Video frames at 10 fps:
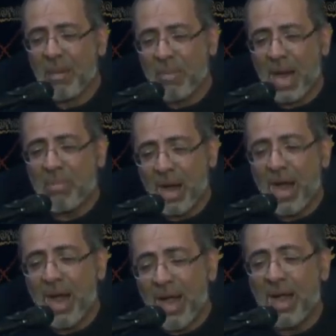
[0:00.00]

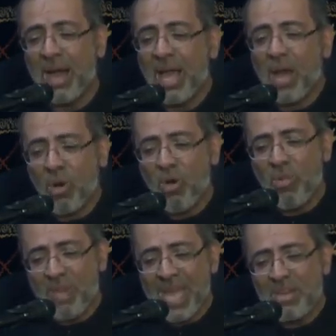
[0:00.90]
Baba, who
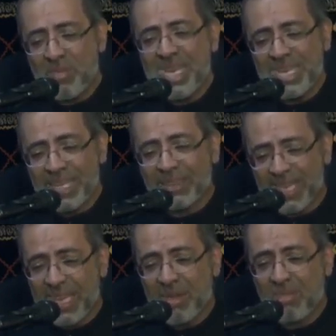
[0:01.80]
made me
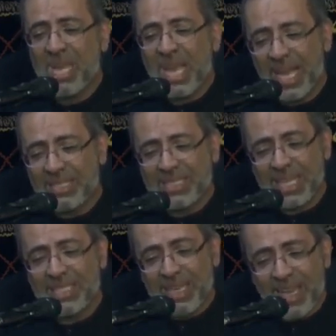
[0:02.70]
yatim at
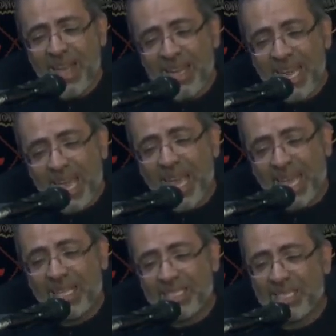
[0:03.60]
such a young
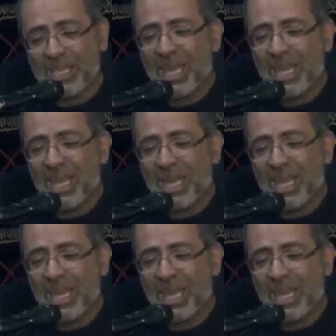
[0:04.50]
age?